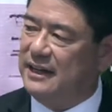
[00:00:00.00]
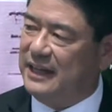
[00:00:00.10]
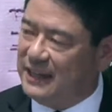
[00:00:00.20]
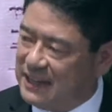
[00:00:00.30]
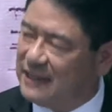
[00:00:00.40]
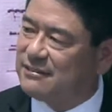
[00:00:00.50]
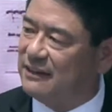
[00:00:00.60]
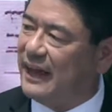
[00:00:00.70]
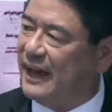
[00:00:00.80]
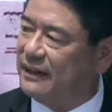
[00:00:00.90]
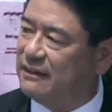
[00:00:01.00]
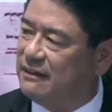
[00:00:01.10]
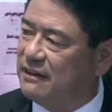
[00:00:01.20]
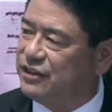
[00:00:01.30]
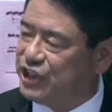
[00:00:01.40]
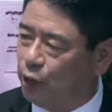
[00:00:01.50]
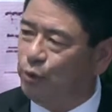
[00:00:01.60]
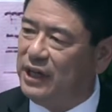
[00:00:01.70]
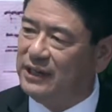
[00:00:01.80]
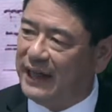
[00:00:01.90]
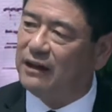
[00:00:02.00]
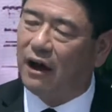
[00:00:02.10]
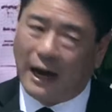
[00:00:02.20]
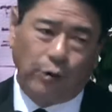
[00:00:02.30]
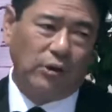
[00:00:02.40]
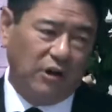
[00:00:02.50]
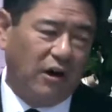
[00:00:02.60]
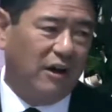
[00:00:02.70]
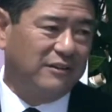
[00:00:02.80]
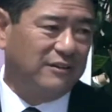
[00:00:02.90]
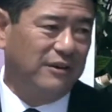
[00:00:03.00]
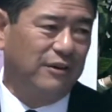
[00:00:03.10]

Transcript: in this land shall we let our laws